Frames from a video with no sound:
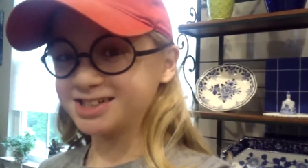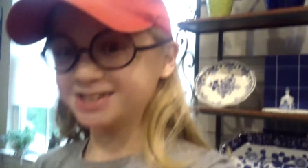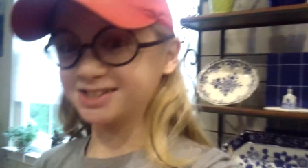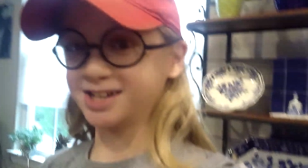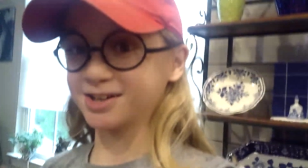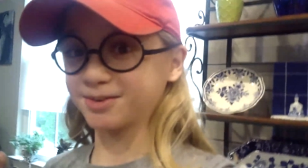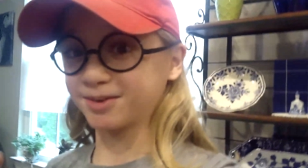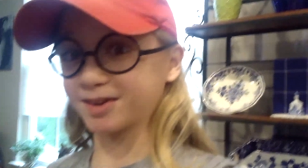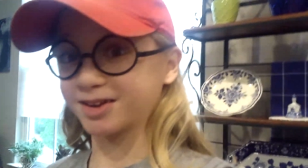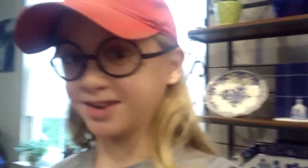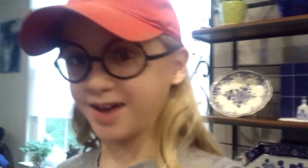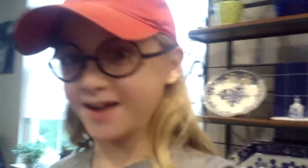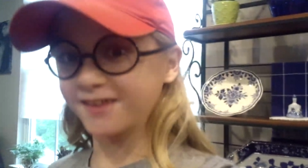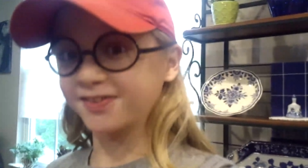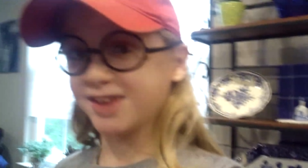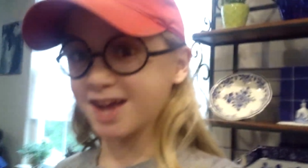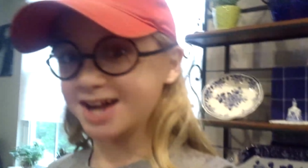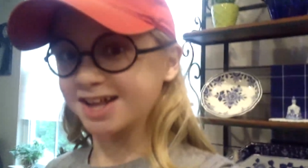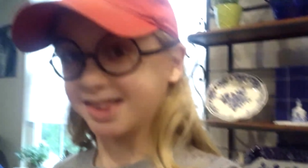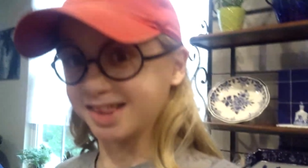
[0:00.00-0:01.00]
And I really liked
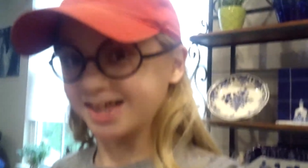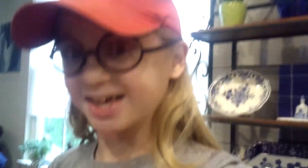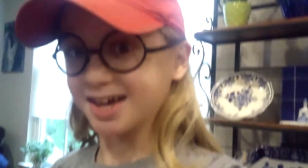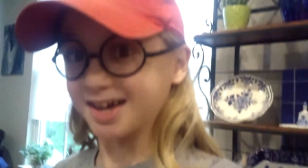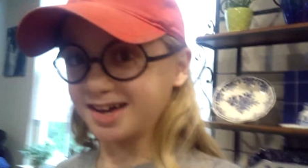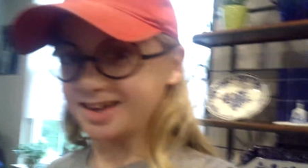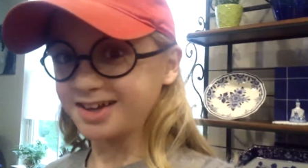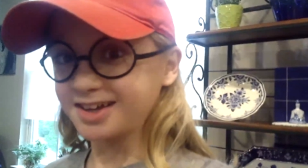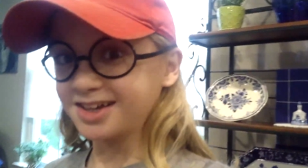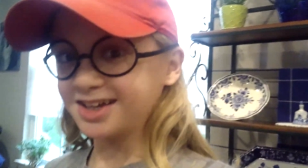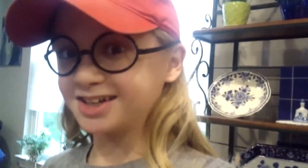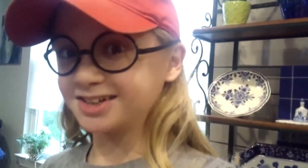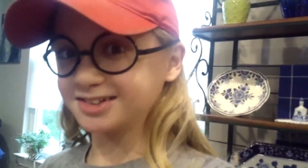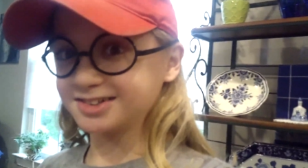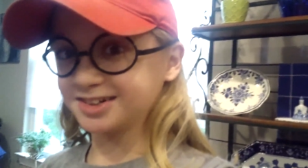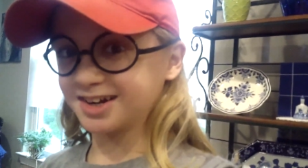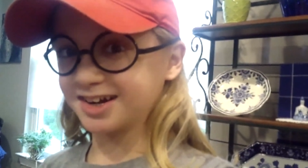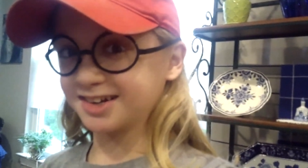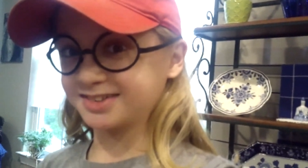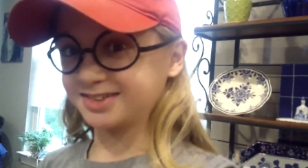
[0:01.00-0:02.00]
the idea, and
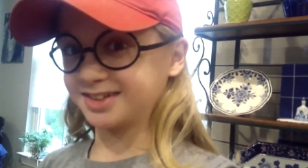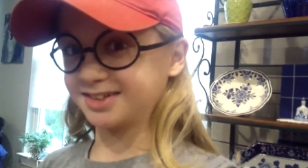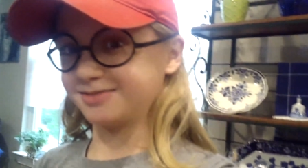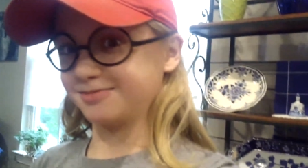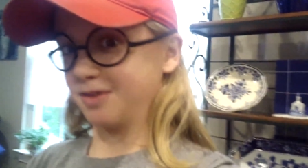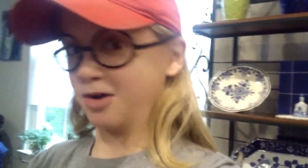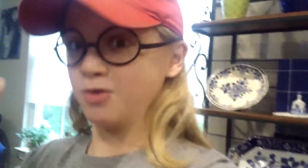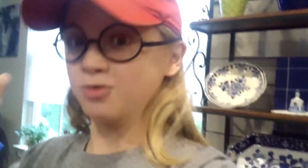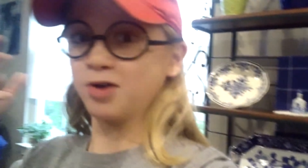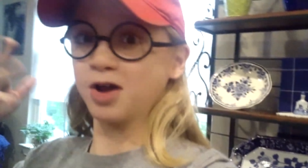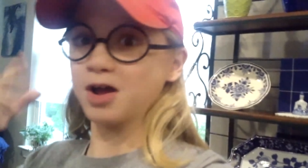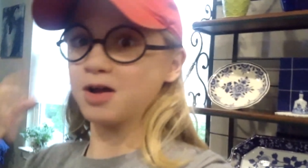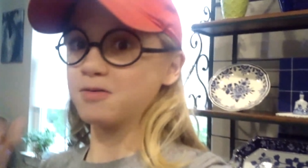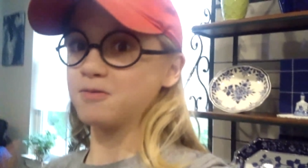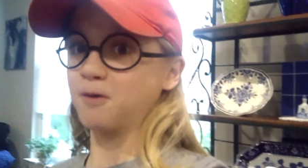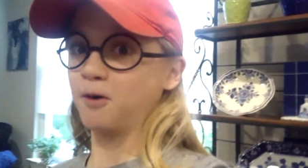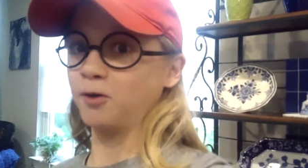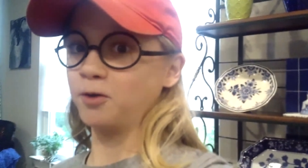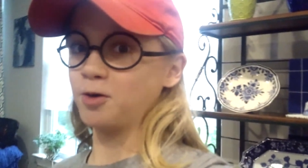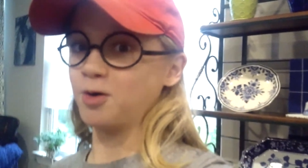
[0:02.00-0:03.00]
so I said, okay,
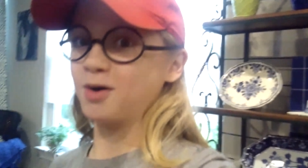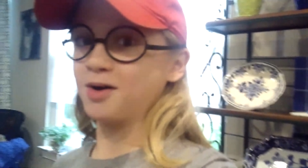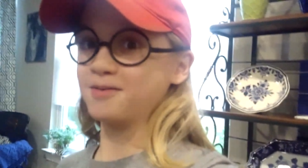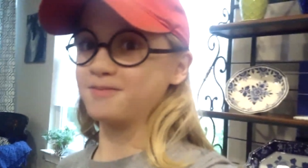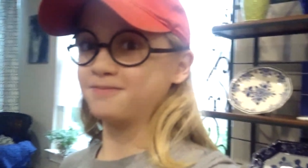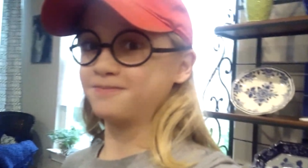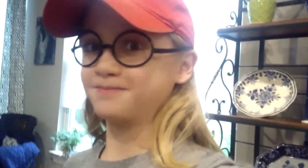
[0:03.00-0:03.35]
I'll do it.